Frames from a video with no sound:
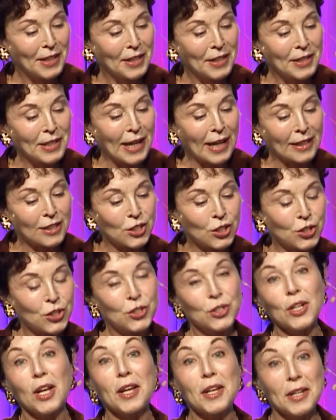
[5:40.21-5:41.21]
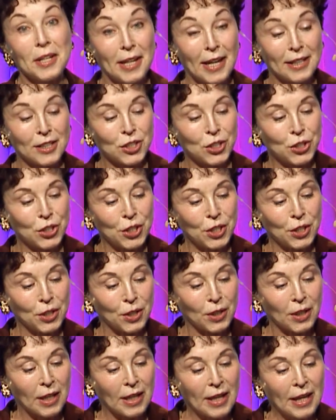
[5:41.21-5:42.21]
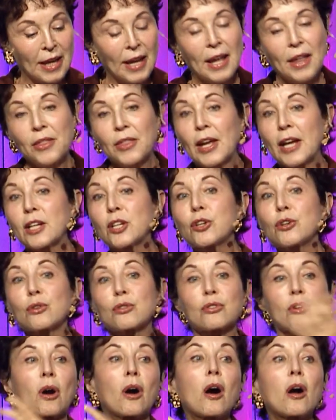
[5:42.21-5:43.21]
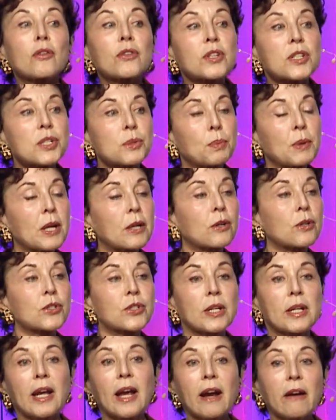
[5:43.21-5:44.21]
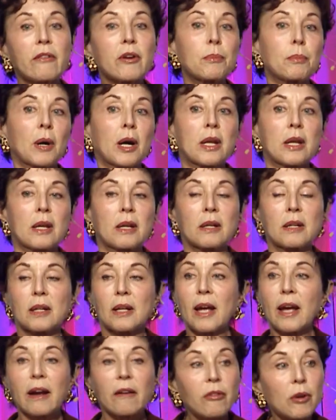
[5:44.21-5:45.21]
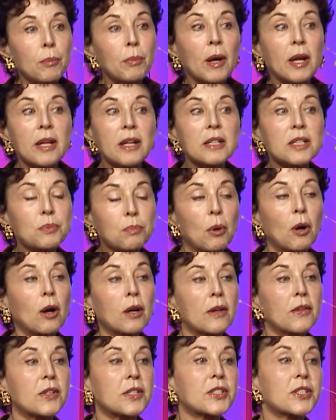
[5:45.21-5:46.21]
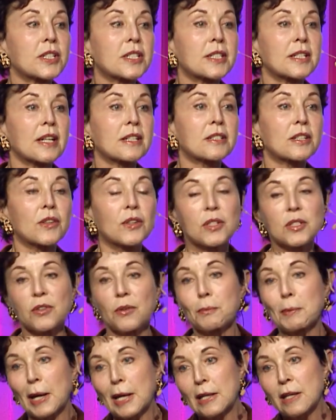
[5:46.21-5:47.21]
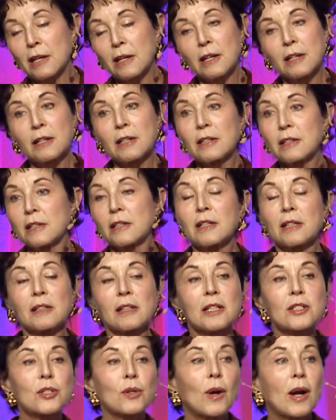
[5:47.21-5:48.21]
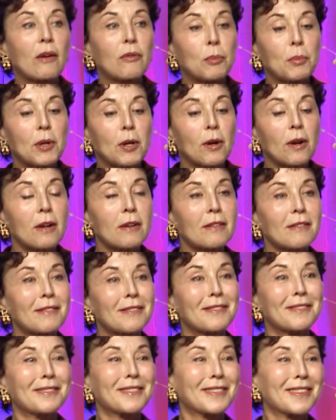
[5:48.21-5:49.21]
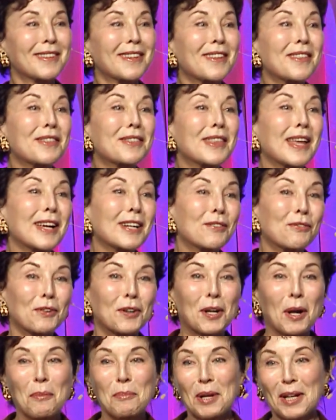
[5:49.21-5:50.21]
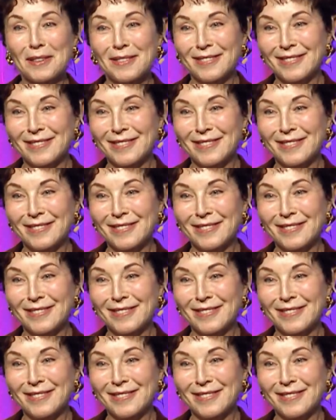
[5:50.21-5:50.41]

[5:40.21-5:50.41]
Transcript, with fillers: next, next year. Thank you to all the speakers and everybody. Everybody is part of the success of this event. Let's go have a beer. Thanks for coming.